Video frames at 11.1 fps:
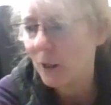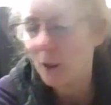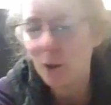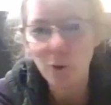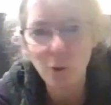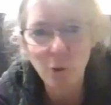
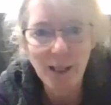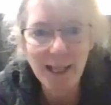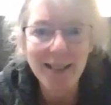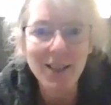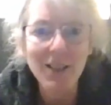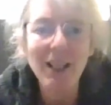of
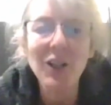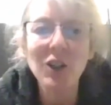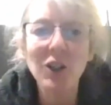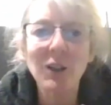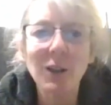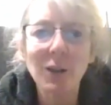
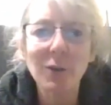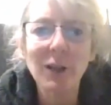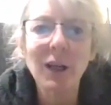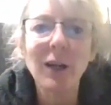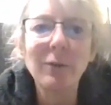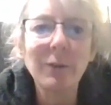relaxation, of
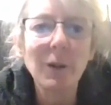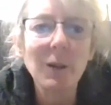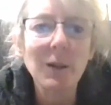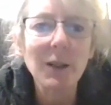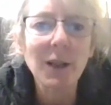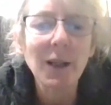comfort,
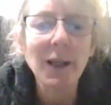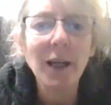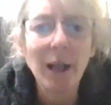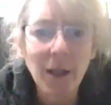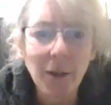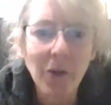
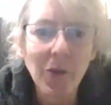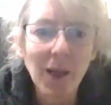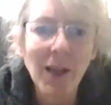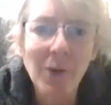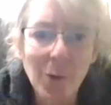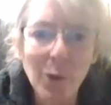and a
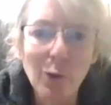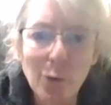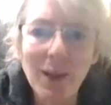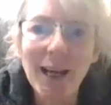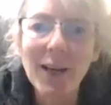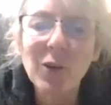sense of
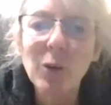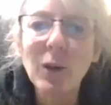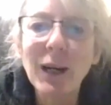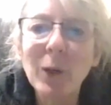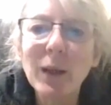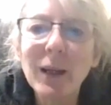that's
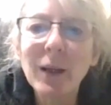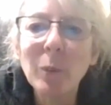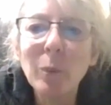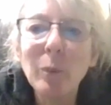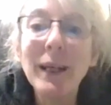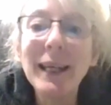where we can
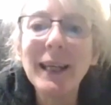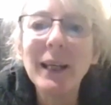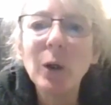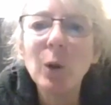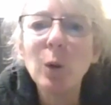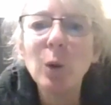be
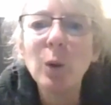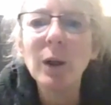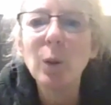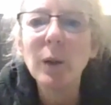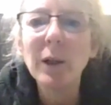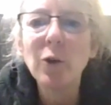who
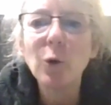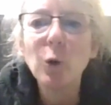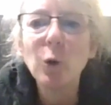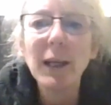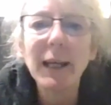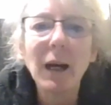we
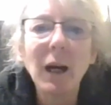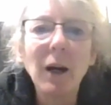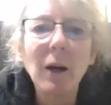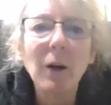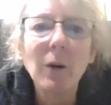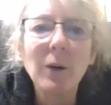truly
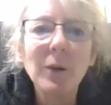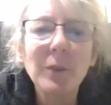are.